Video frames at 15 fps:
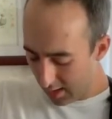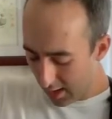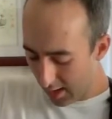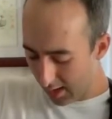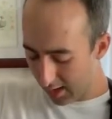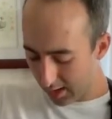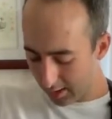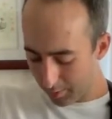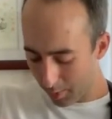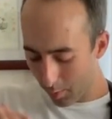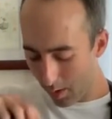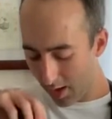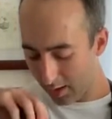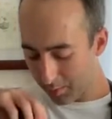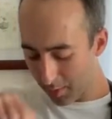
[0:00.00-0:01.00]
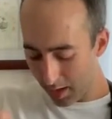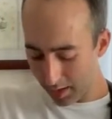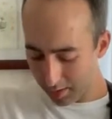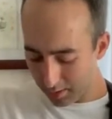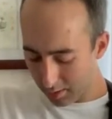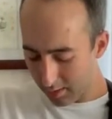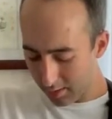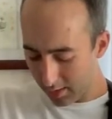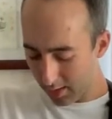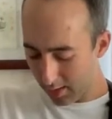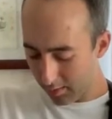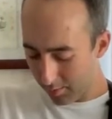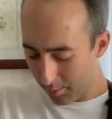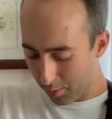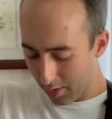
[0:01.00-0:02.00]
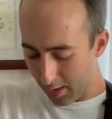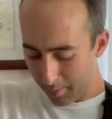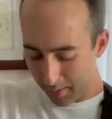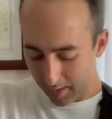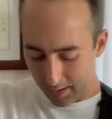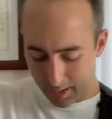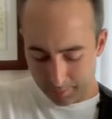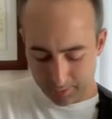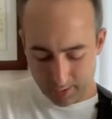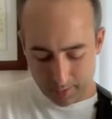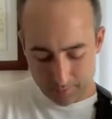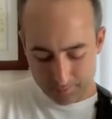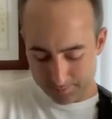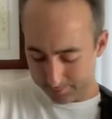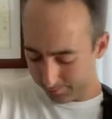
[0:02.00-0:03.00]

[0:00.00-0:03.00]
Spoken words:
I can get to my water bottle, even pull out my laptop,